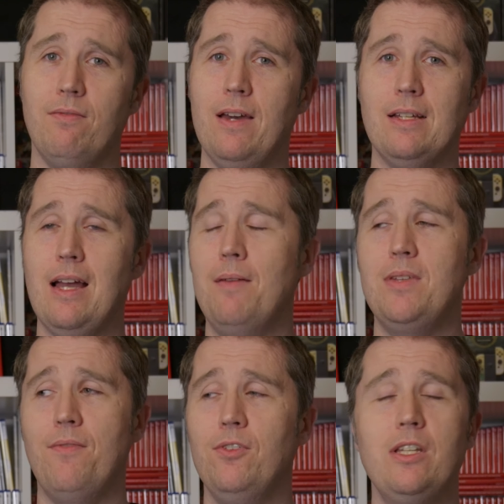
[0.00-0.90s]
In fact, I'm
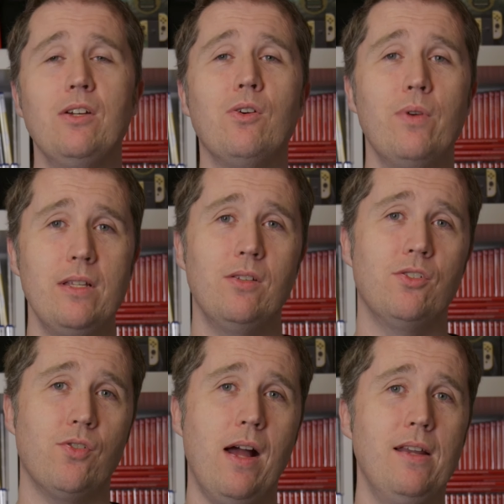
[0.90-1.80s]
definitely going to
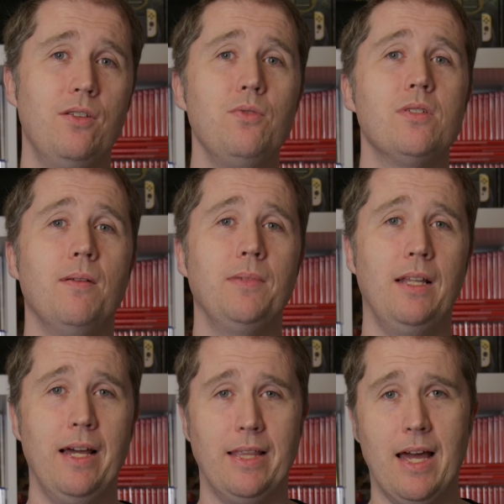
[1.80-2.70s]
try to do something
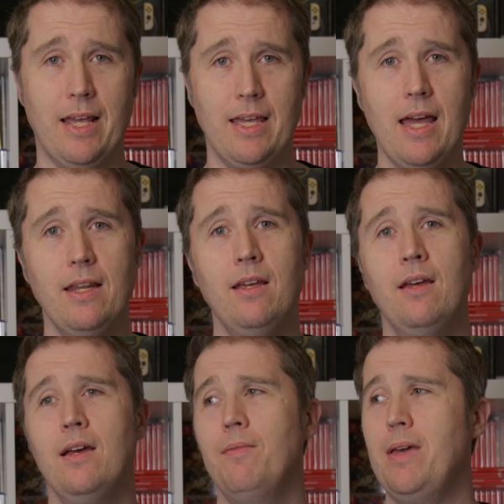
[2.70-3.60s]
like that again.
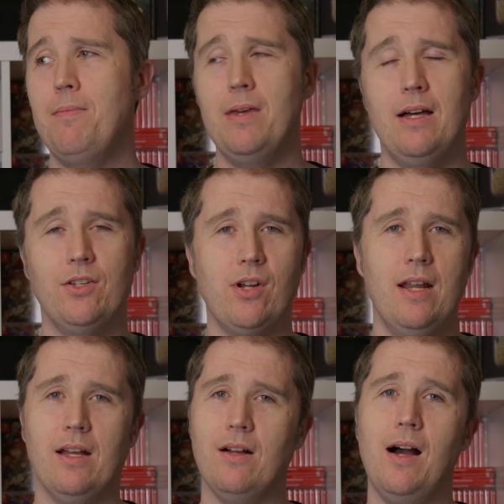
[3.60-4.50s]
Maybe I'll
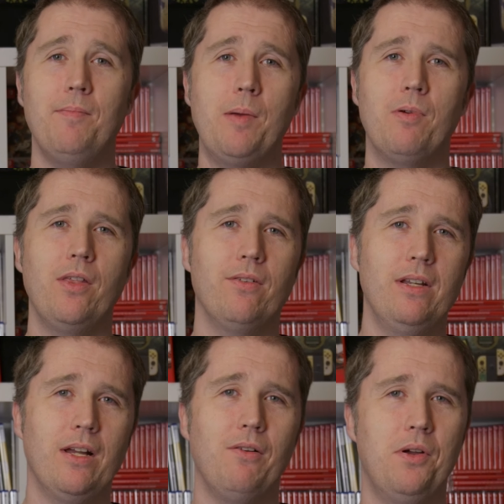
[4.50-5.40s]
try to con my brother
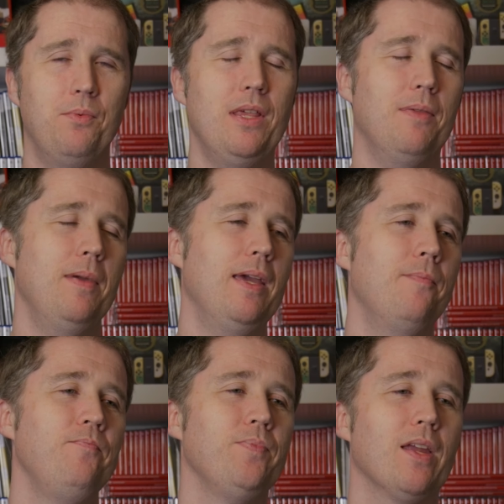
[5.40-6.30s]
into going with me.
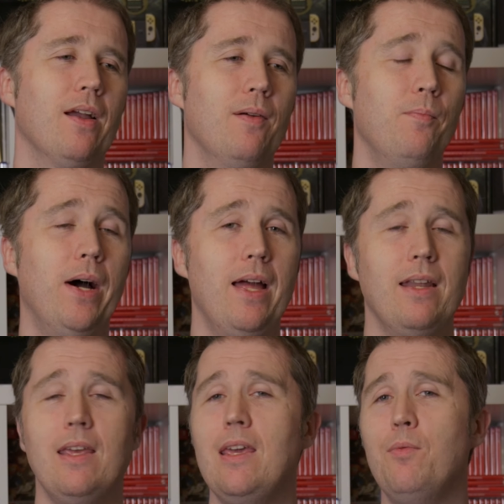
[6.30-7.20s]
But
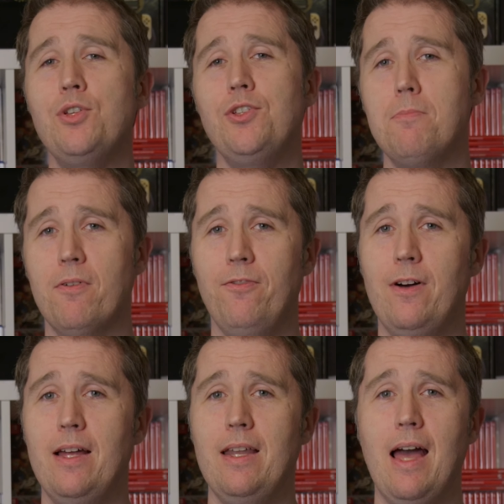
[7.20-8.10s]
it was super
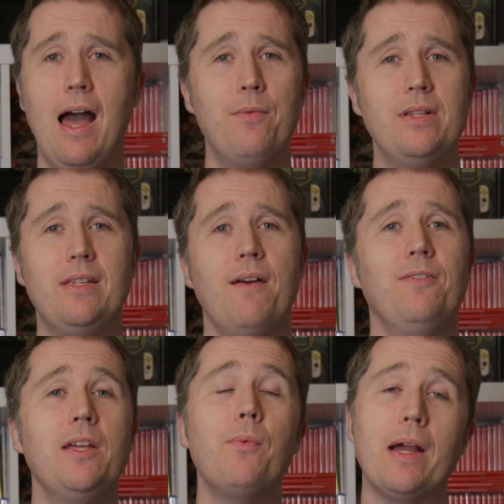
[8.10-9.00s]
fun. I would
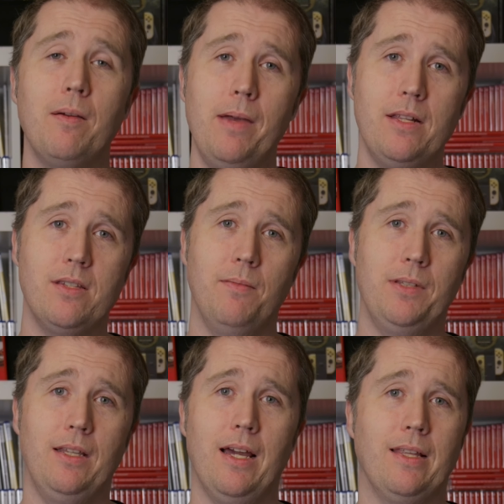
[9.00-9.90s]
definitely recommend
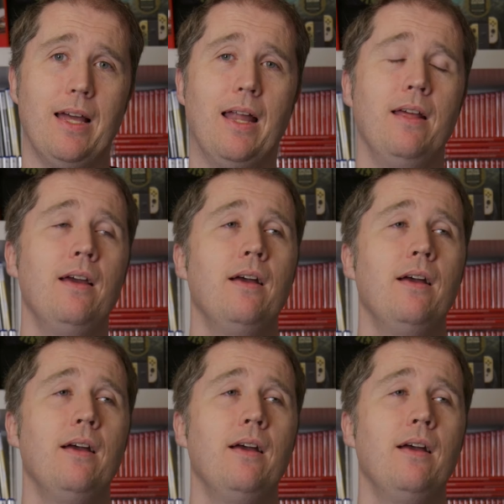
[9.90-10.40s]
something like that.